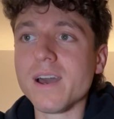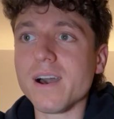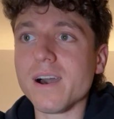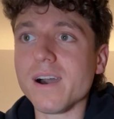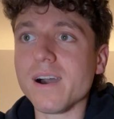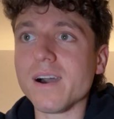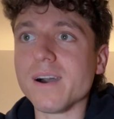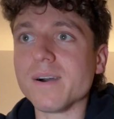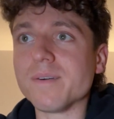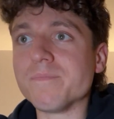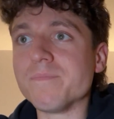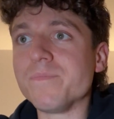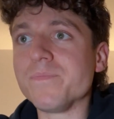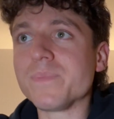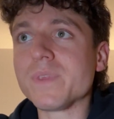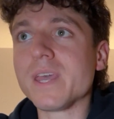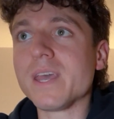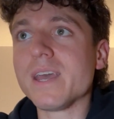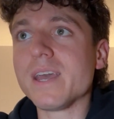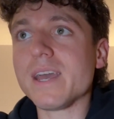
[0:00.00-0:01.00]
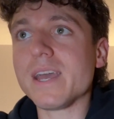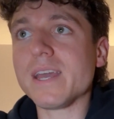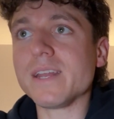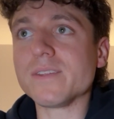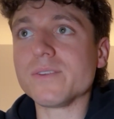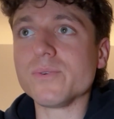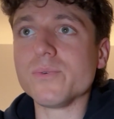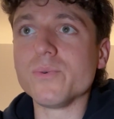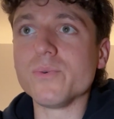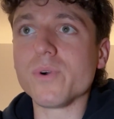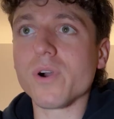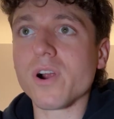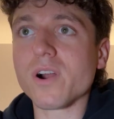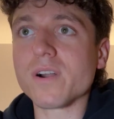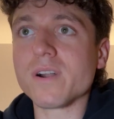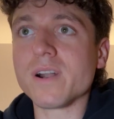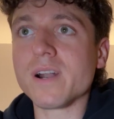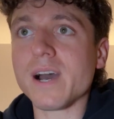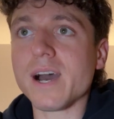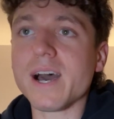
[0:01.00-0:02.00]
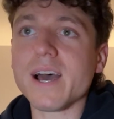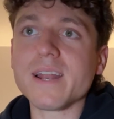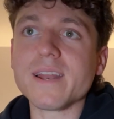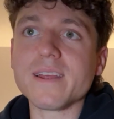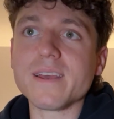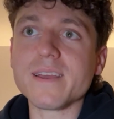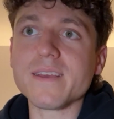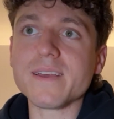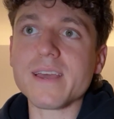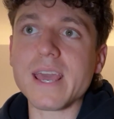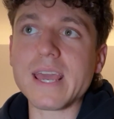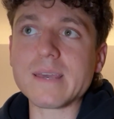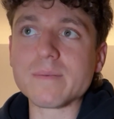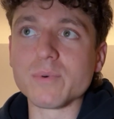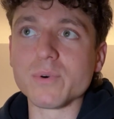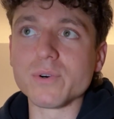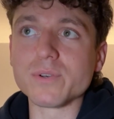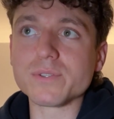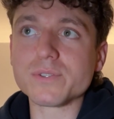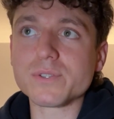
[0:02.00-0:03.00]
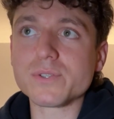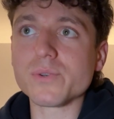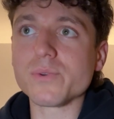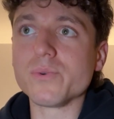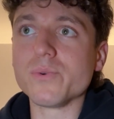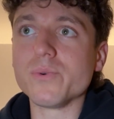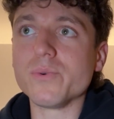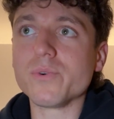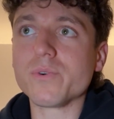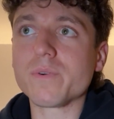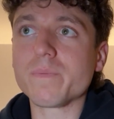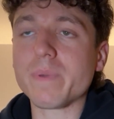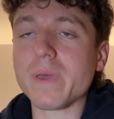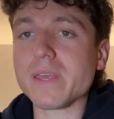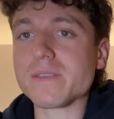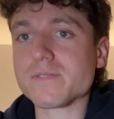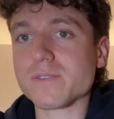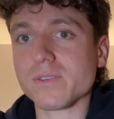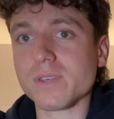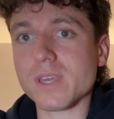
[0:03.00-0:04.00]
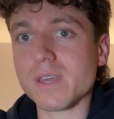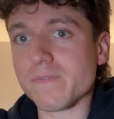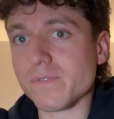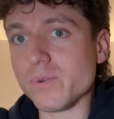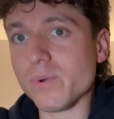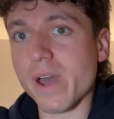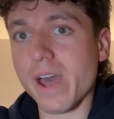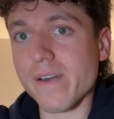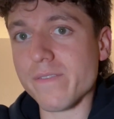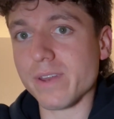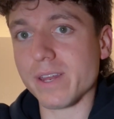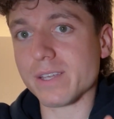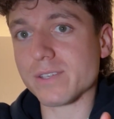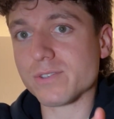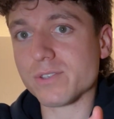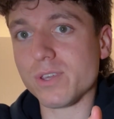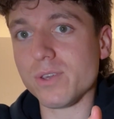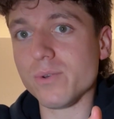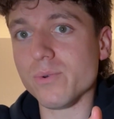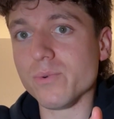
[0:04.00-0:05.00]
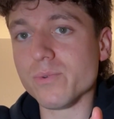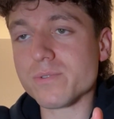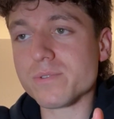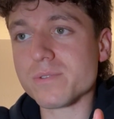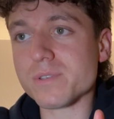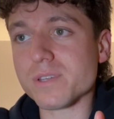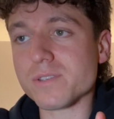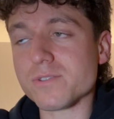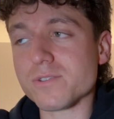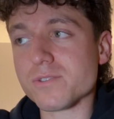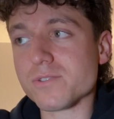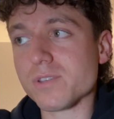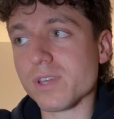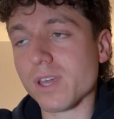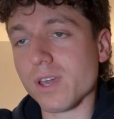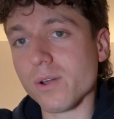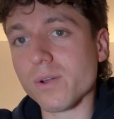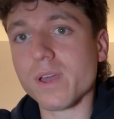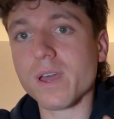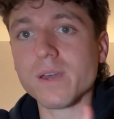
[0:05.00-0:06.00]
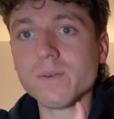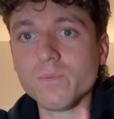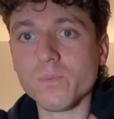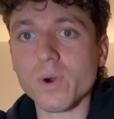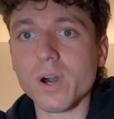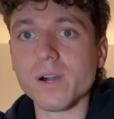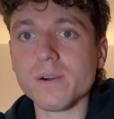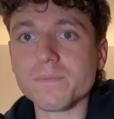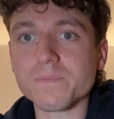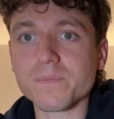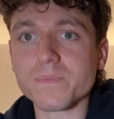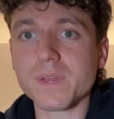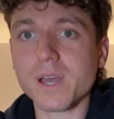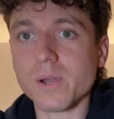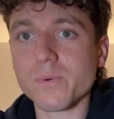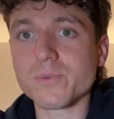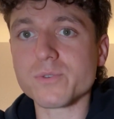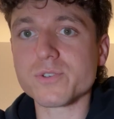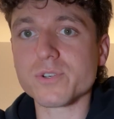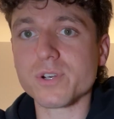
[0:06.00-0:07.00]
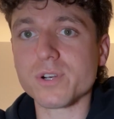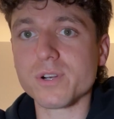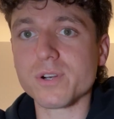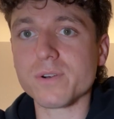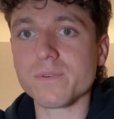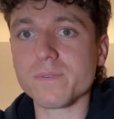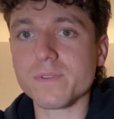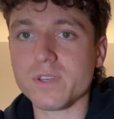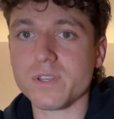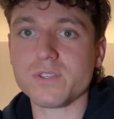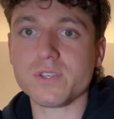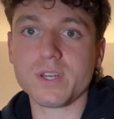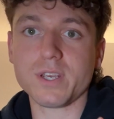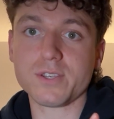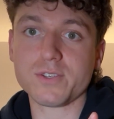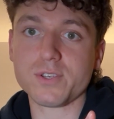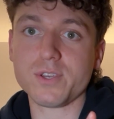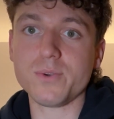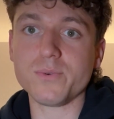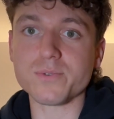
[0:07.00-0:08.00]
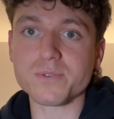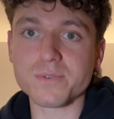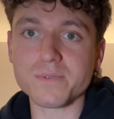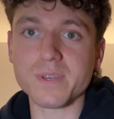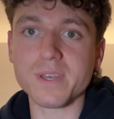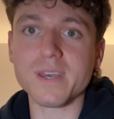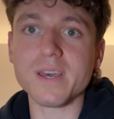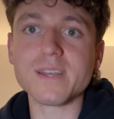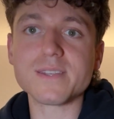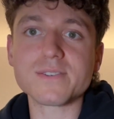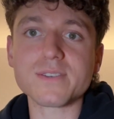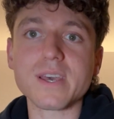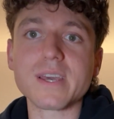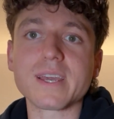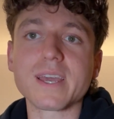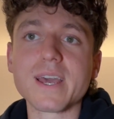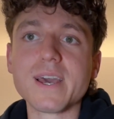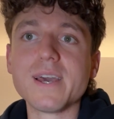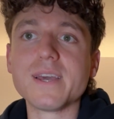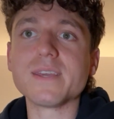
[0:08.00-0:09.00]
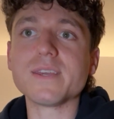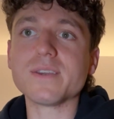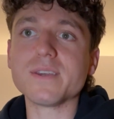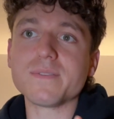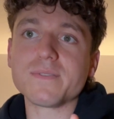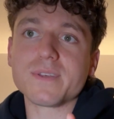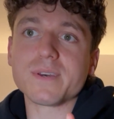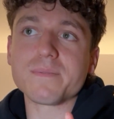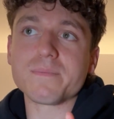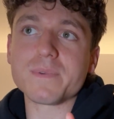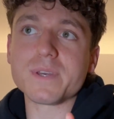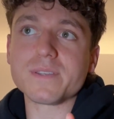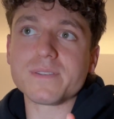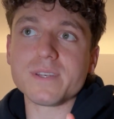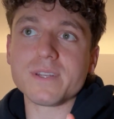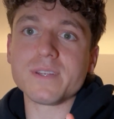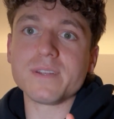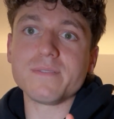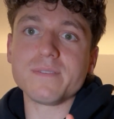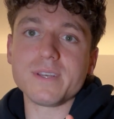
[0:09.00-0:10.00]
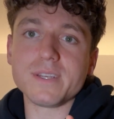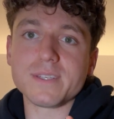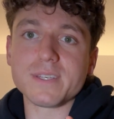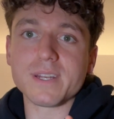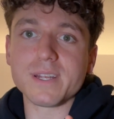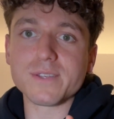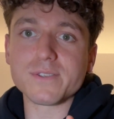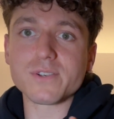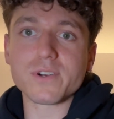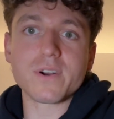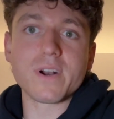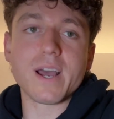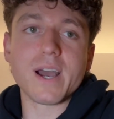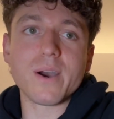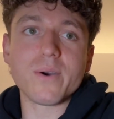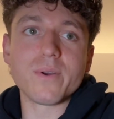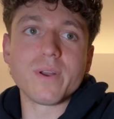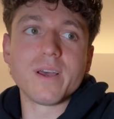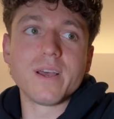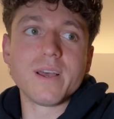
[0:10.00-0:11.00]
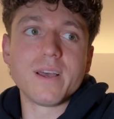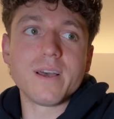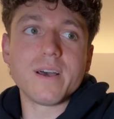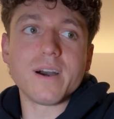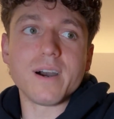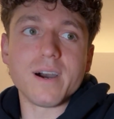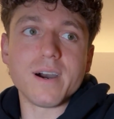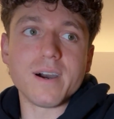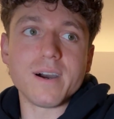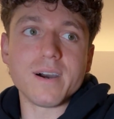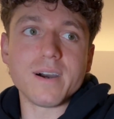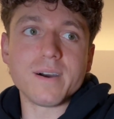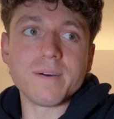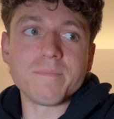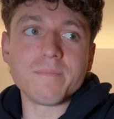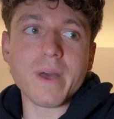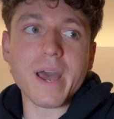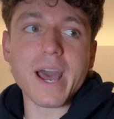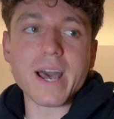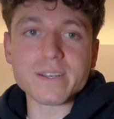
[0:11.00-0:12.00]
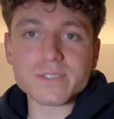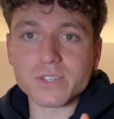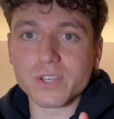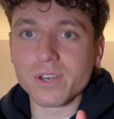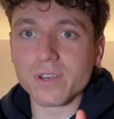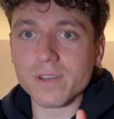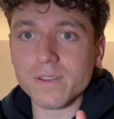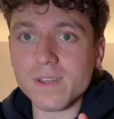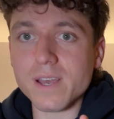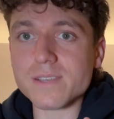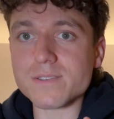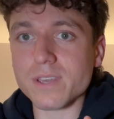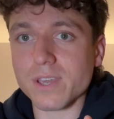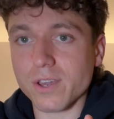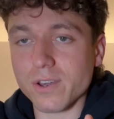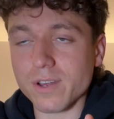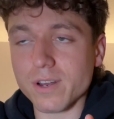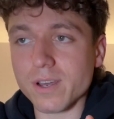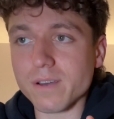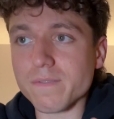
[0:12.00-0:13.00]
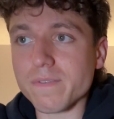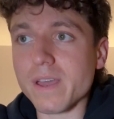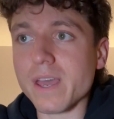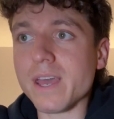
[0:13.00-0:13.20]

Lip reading: And you are not able to basically, if you have an excuse, it's just like, okay, well, it's an excuse. It's like it didn't turn out as good as it could have.